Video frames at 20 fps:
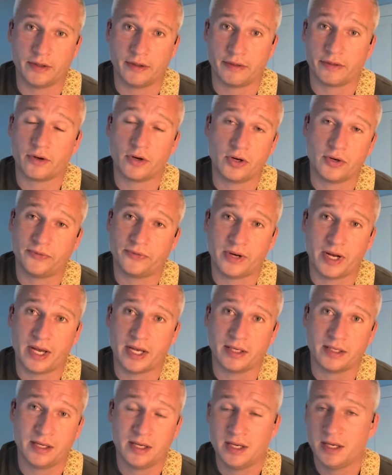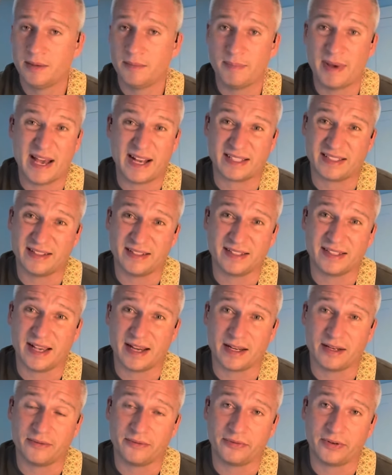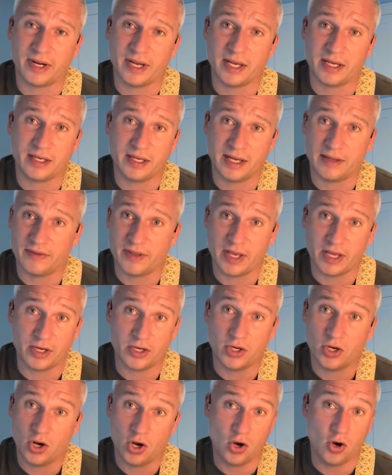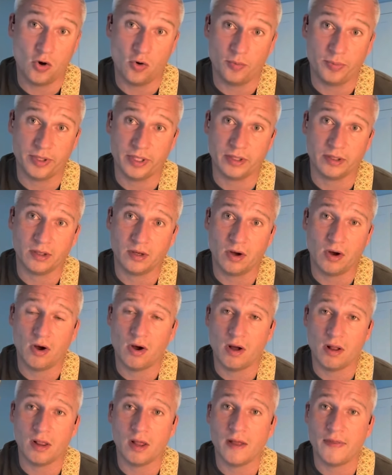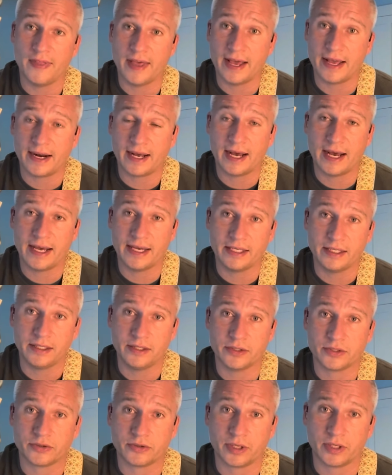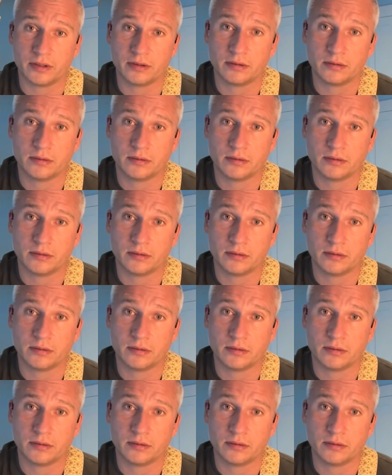3rd fret, back to the 2nd fret, and then open all on that high E string.